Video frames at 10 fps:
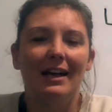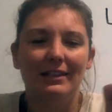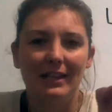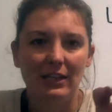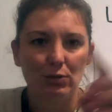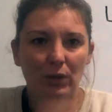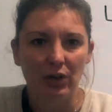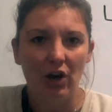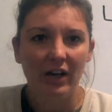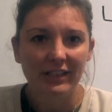and that's
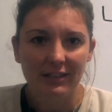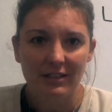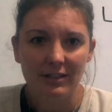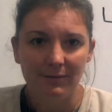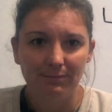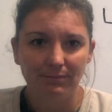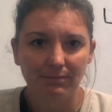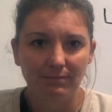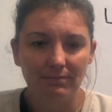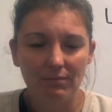what ice is.
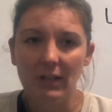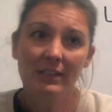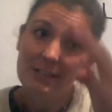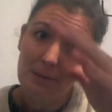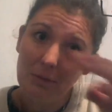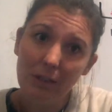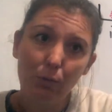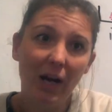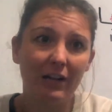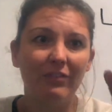Similar
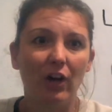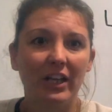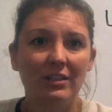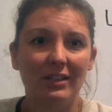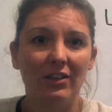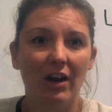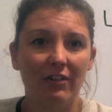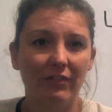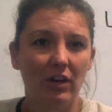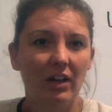way, if
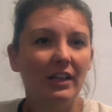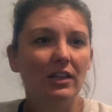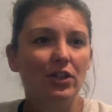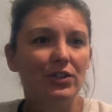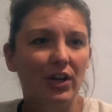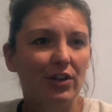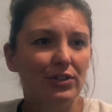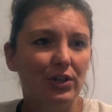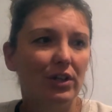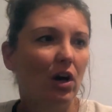I need to
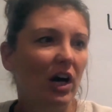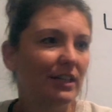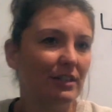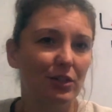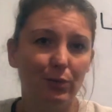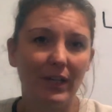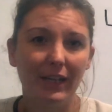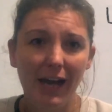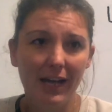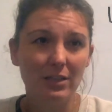turn ice into a
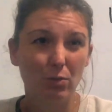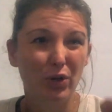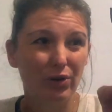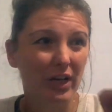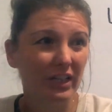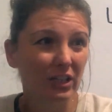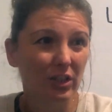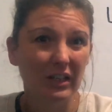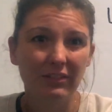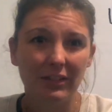gas, what do I need to
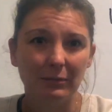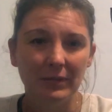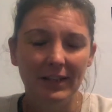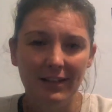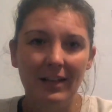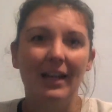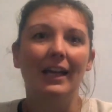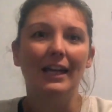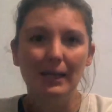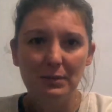give them?
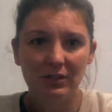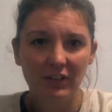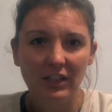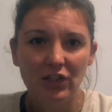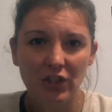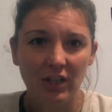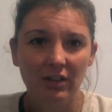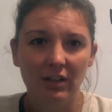Heaps of energy.